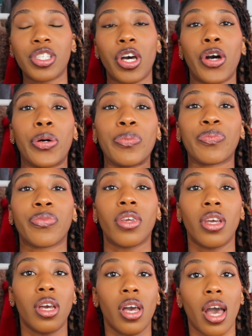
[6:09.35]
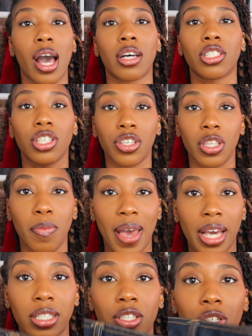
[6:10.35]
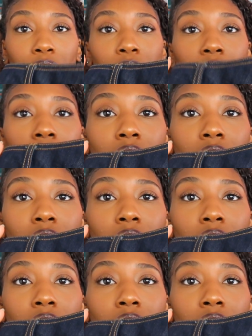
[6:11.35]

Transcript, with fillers: So I'll show you the back too.